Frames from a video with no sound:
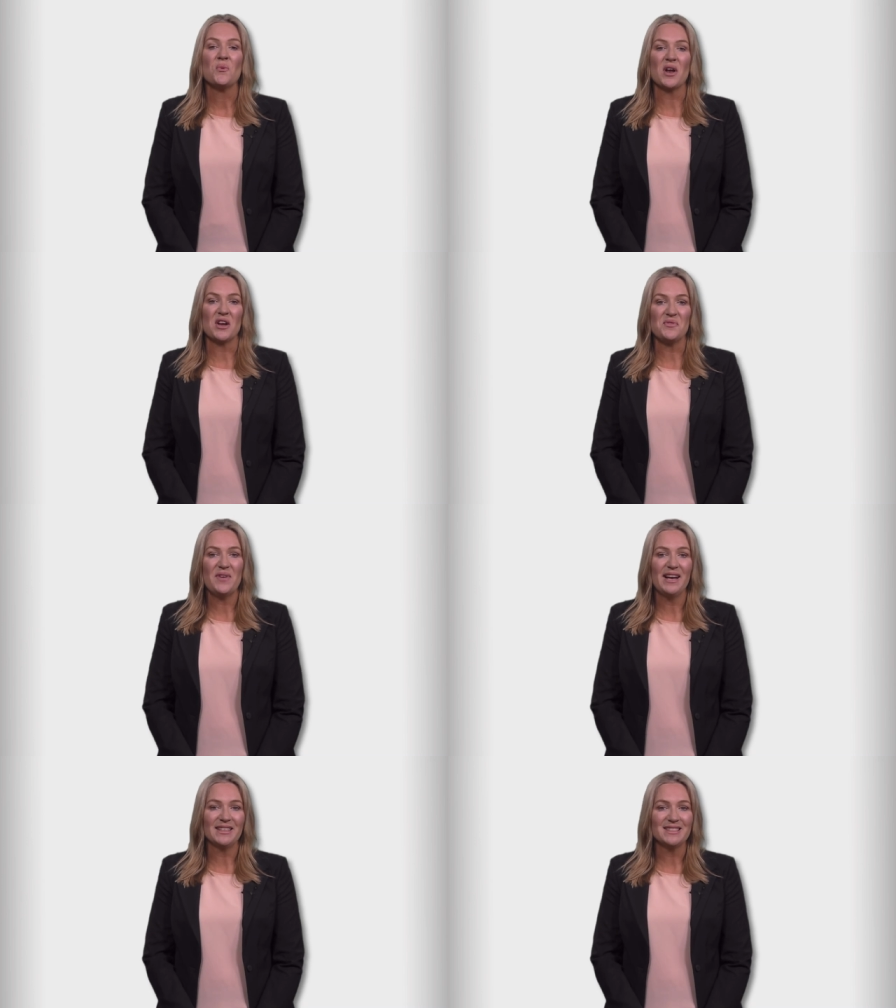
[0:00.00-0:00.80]
What I
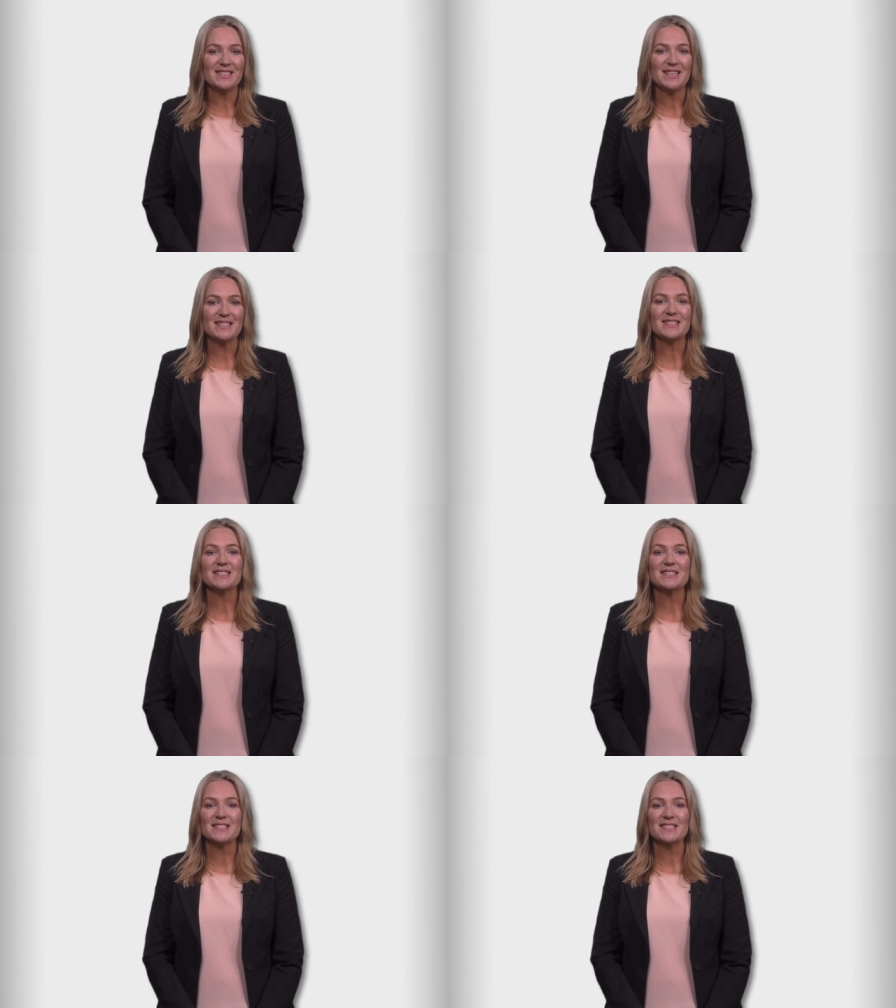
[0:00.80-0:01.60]
found is
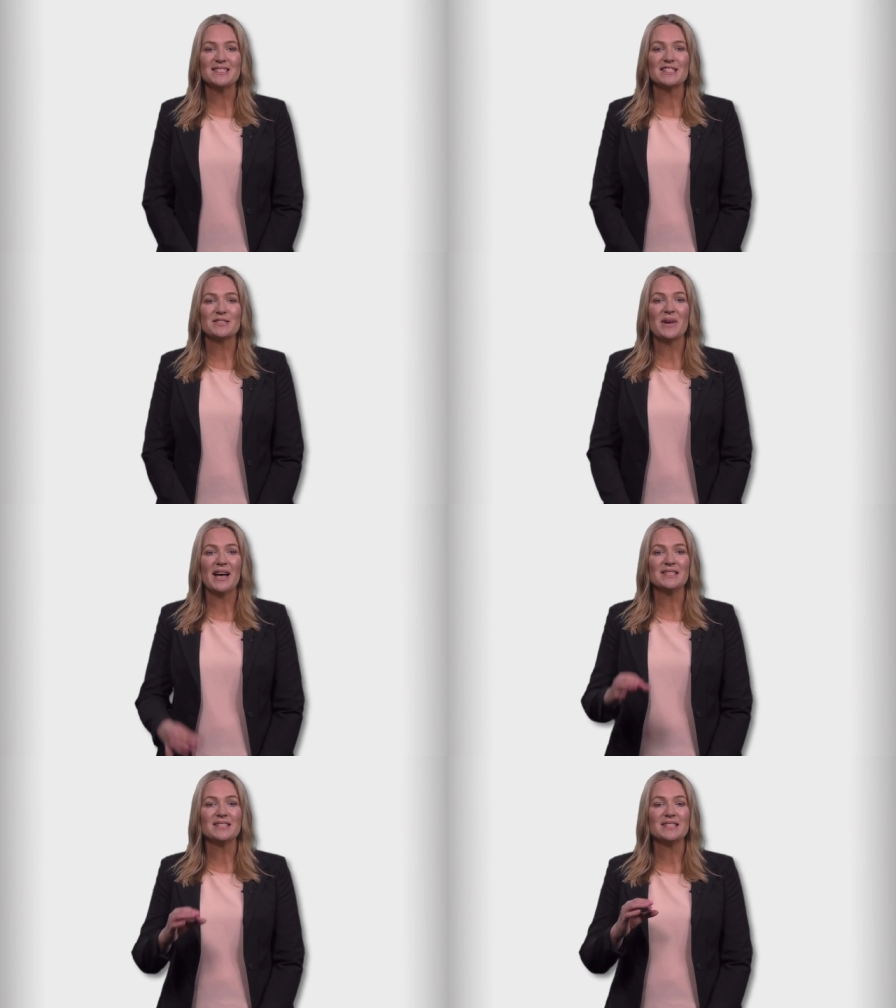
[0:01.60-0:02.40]
that cynicism
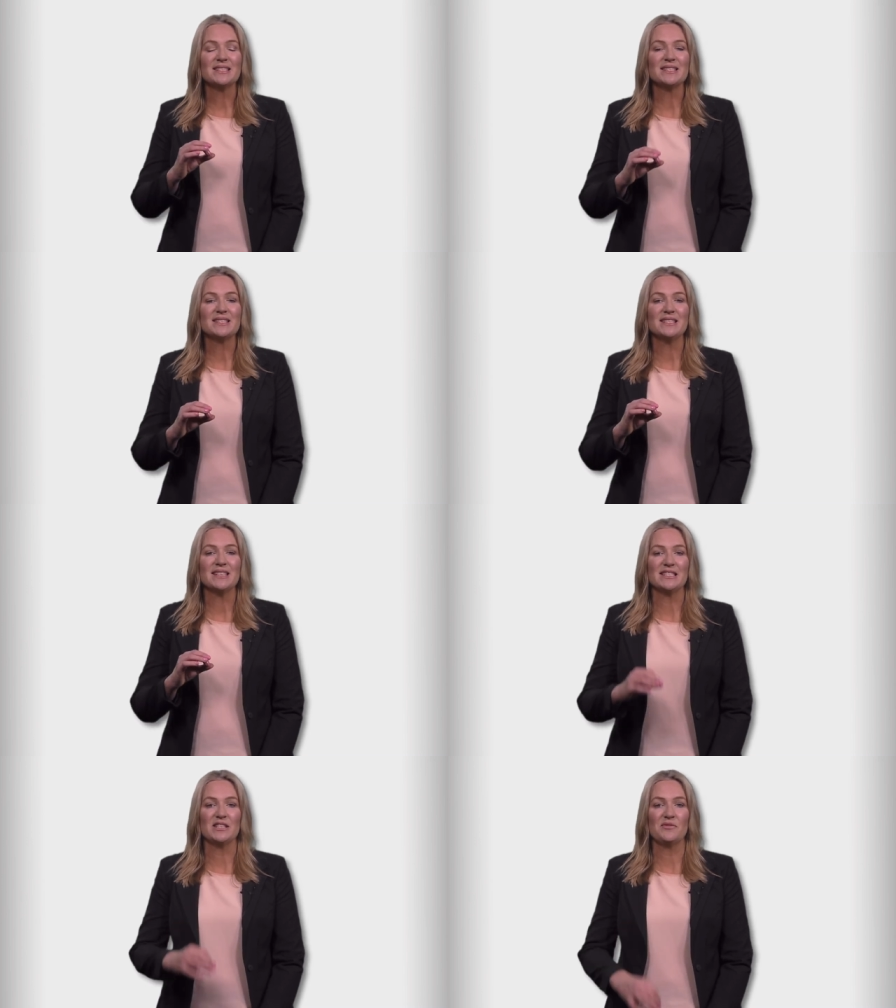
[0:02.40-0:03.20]
has
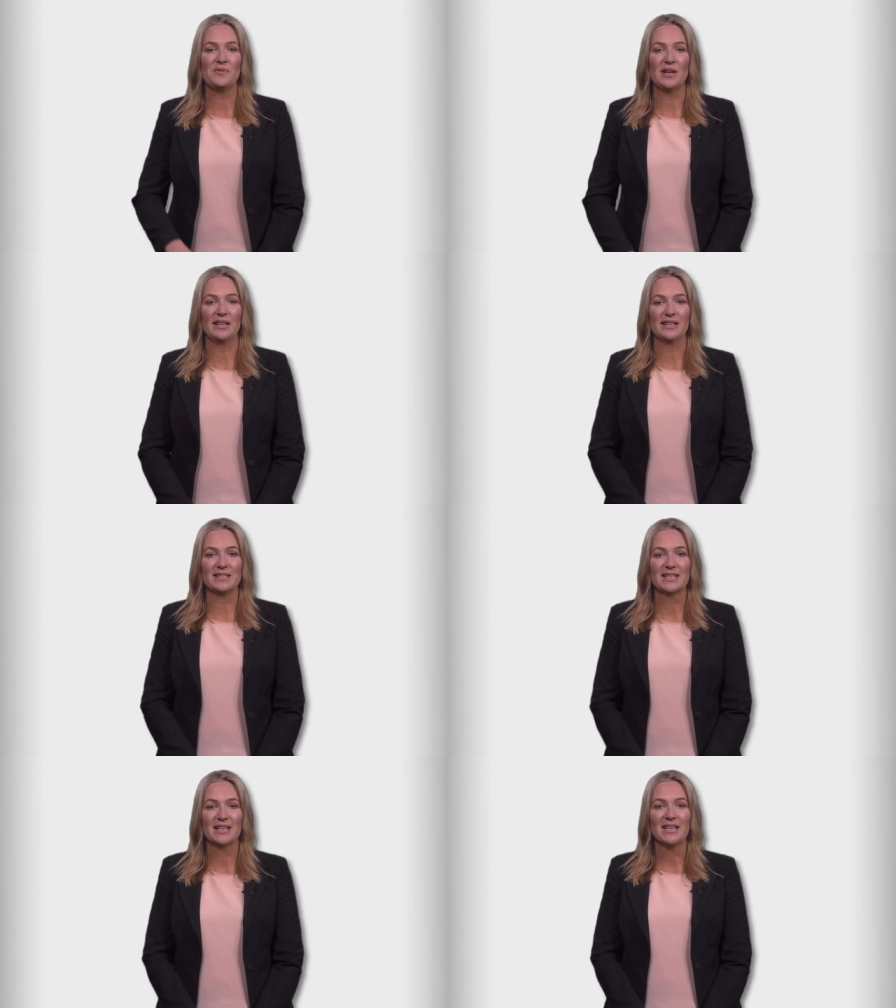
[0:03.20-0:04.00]
distinctive
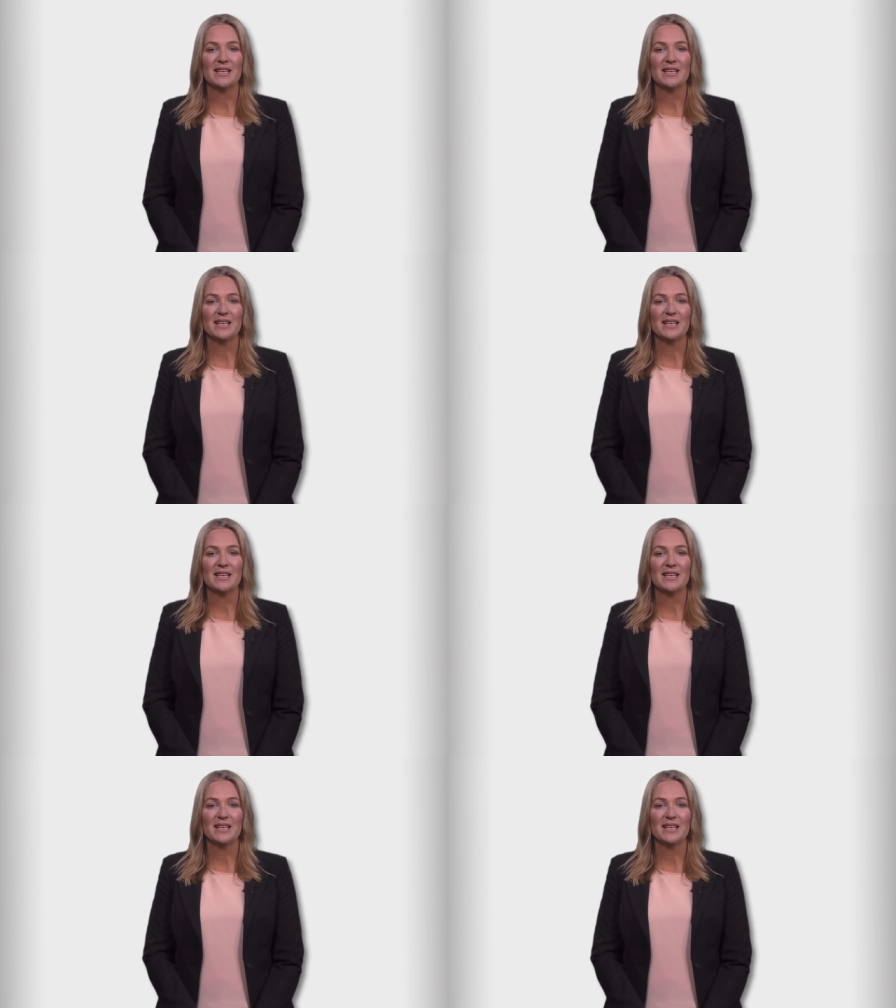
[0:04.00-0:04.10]
feelings,